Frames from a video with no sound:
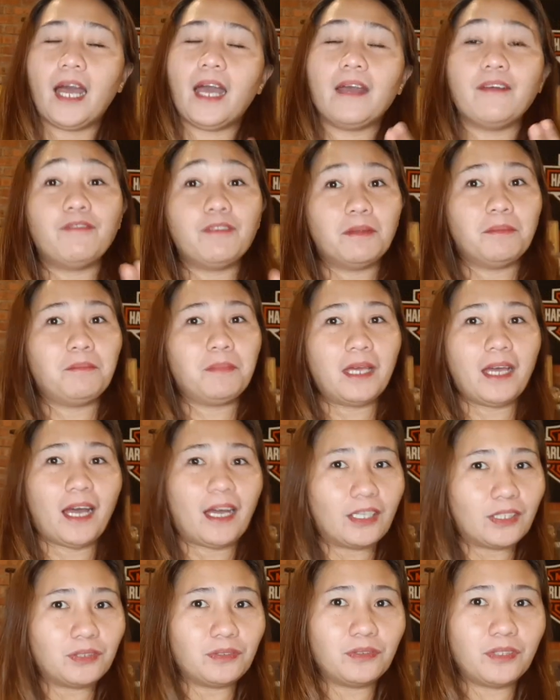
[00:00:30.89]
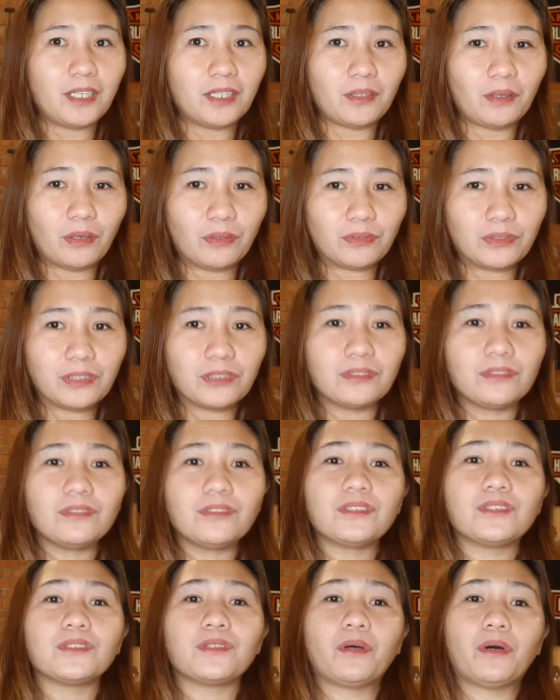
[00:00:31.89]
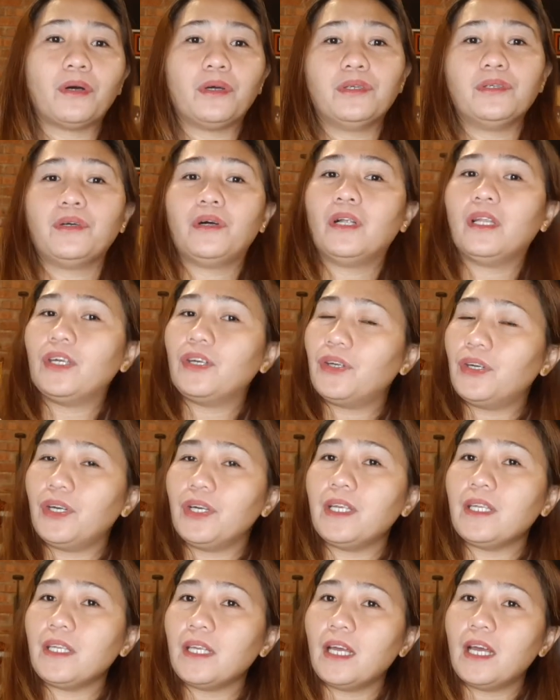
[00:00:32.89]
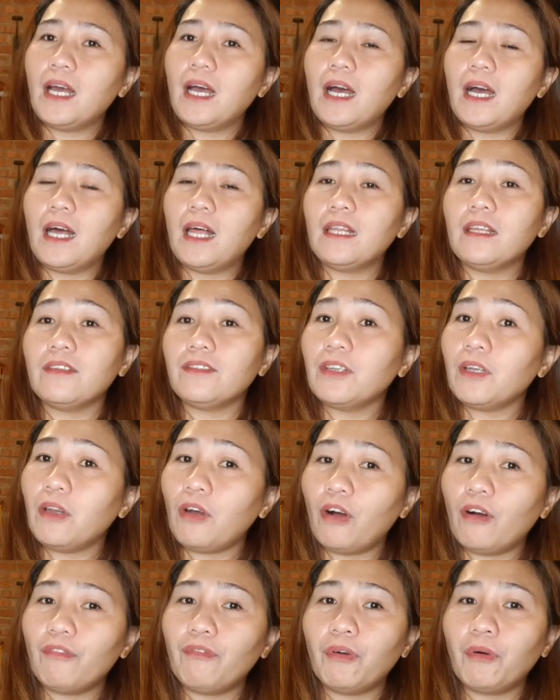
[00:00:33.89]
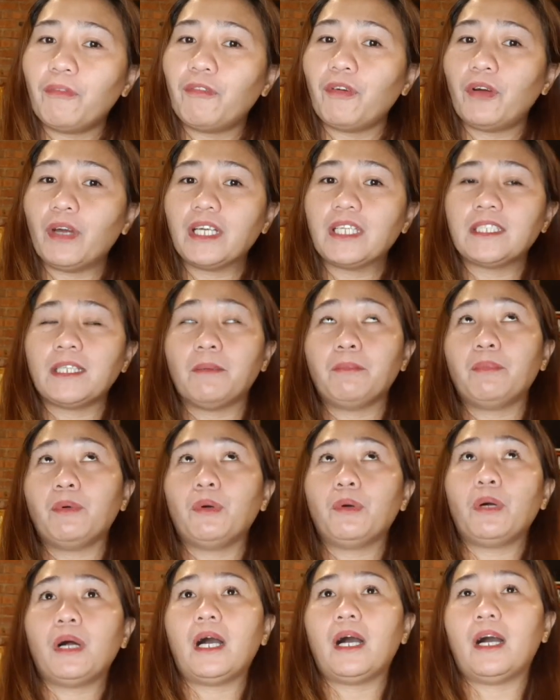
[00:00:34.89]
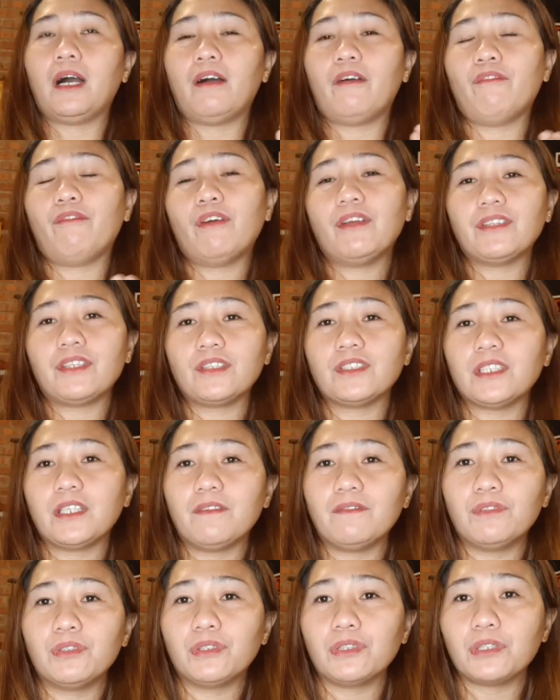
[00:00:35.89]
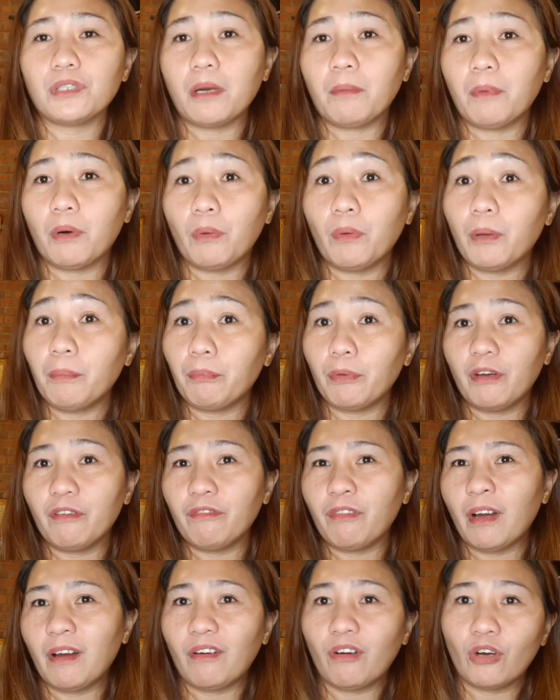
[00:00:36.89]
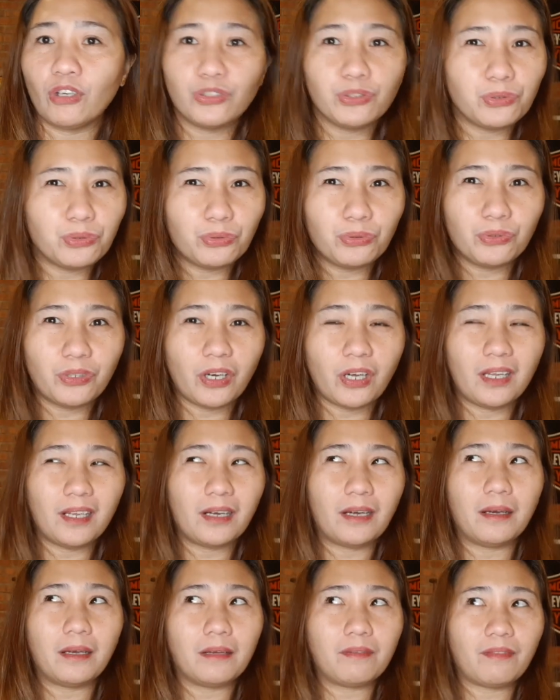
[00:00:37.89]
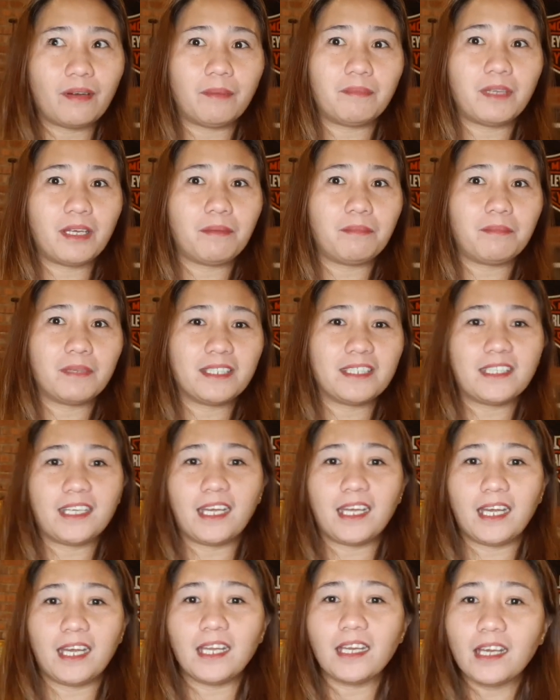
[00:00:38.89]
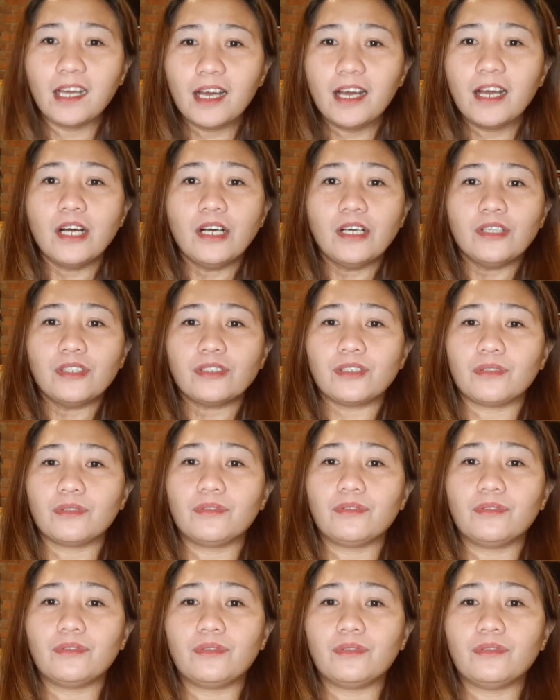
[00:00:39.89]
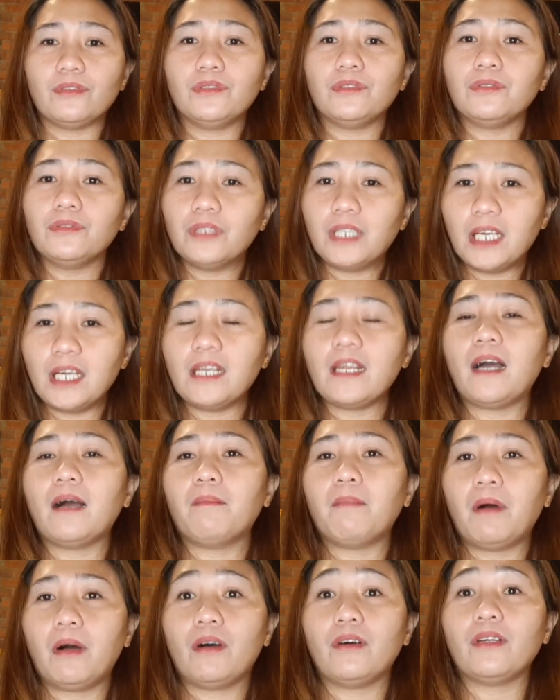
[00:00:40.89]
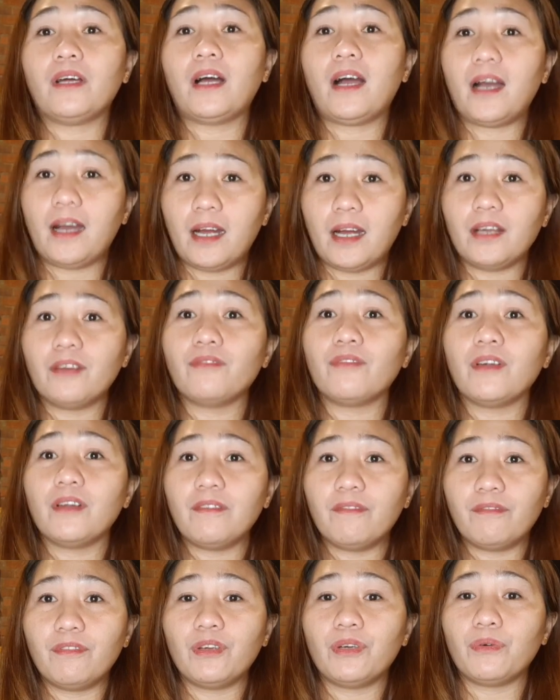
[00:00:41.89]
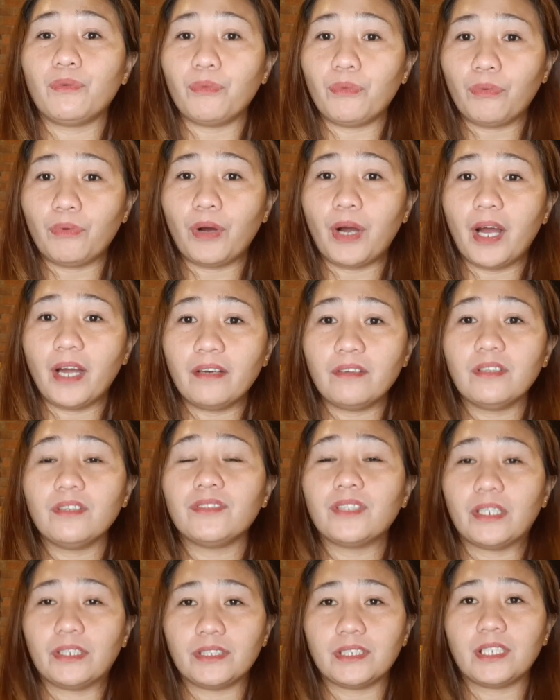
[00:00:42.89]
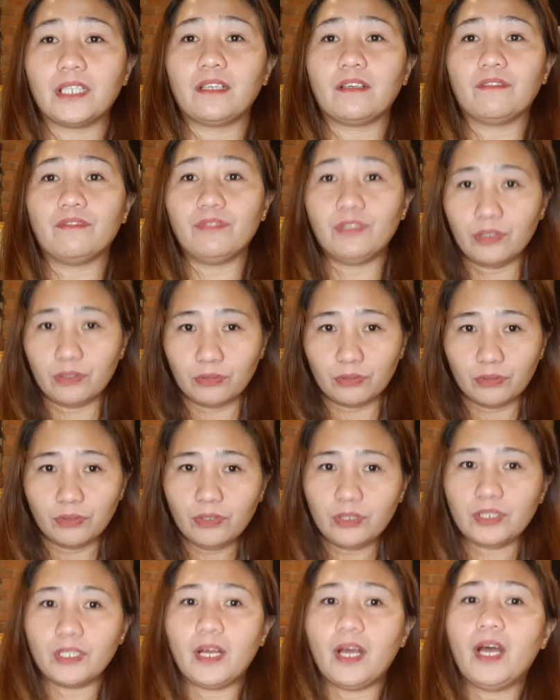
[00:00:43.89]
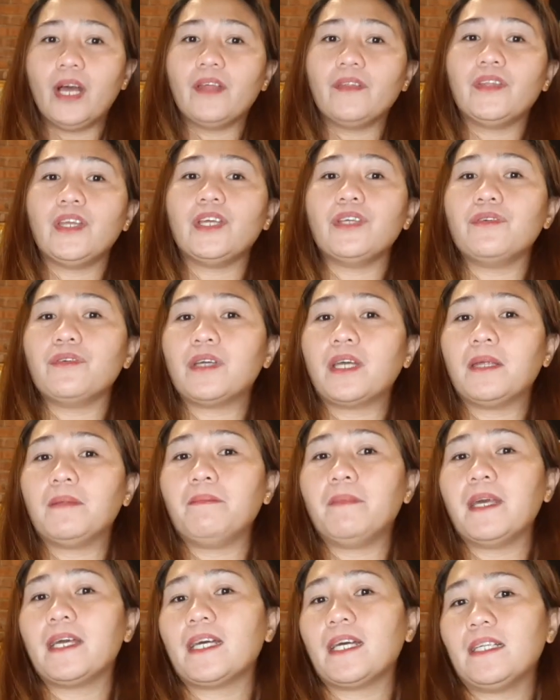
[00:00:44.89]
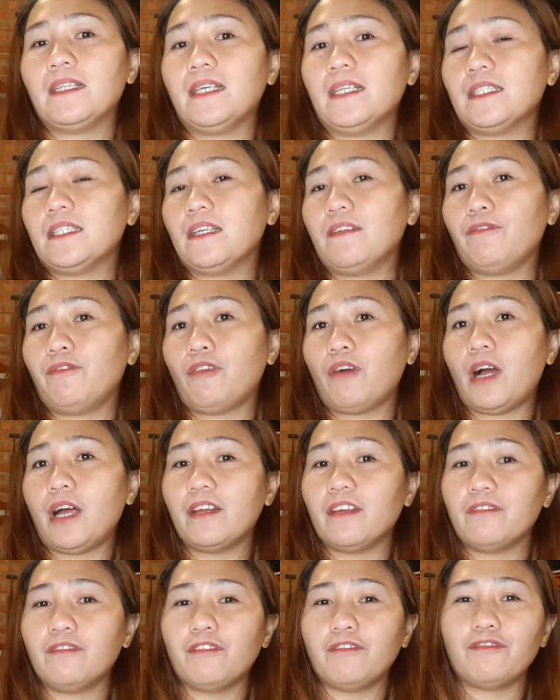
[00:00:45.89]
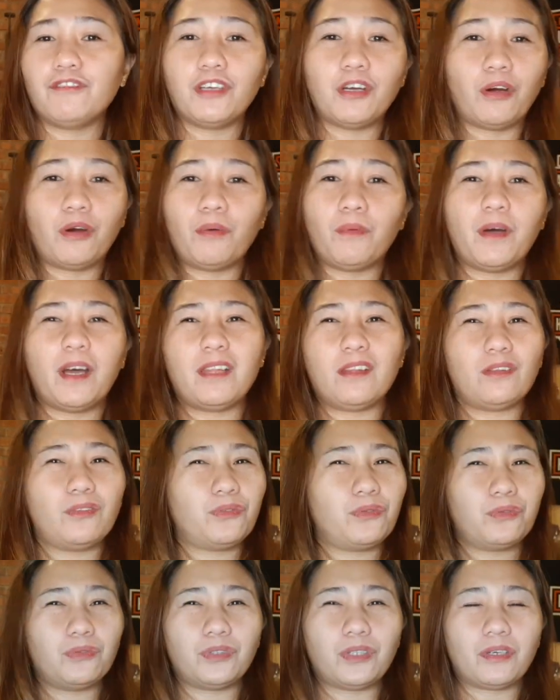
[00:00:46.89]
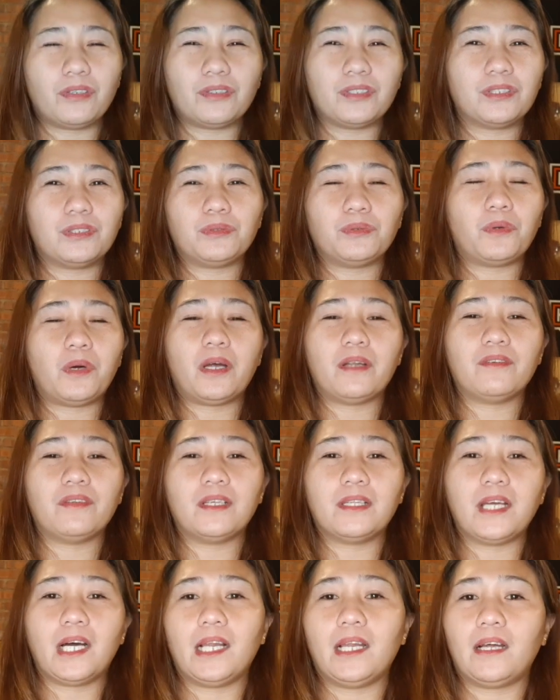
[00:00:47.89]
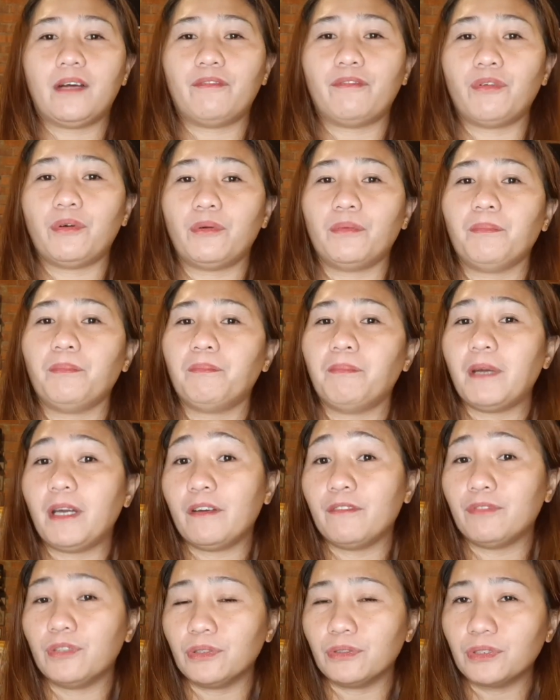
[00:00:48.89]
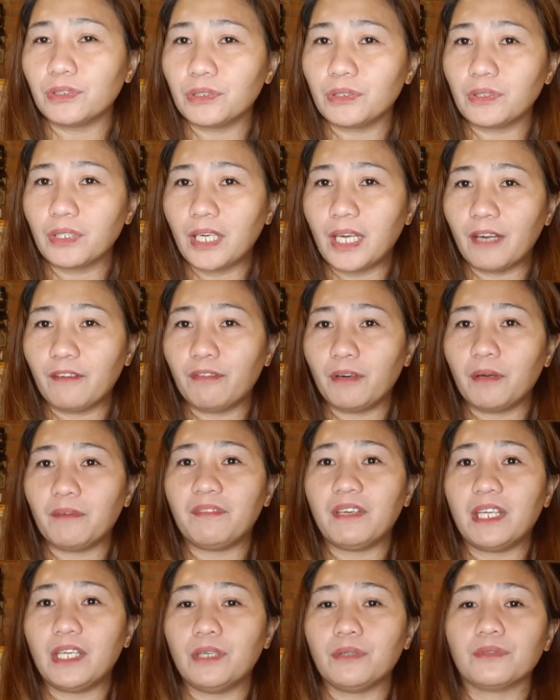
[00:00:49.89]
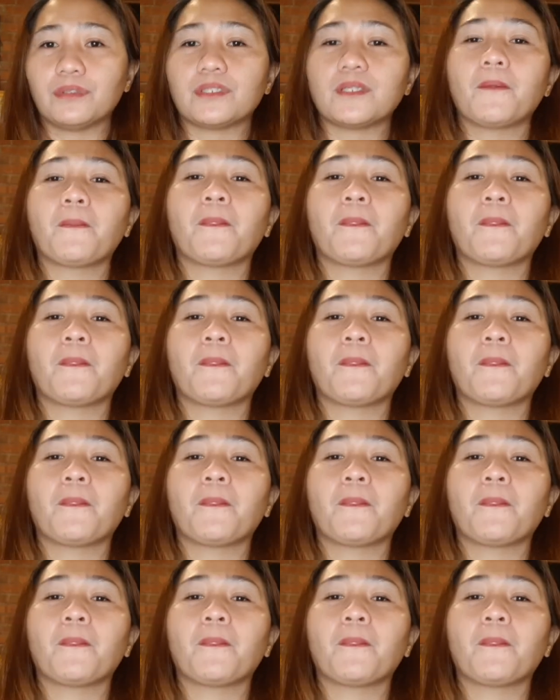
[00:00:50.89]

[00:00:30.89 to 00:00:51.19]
Even me, I do that also. So you'll earn a little over, for example, 1,000 views, about 1.5 or $2 if I'm not mistaken. So you need about 100,000 of views, then you can make a decent 450 or what $2,200 for per views. Okay, for videos.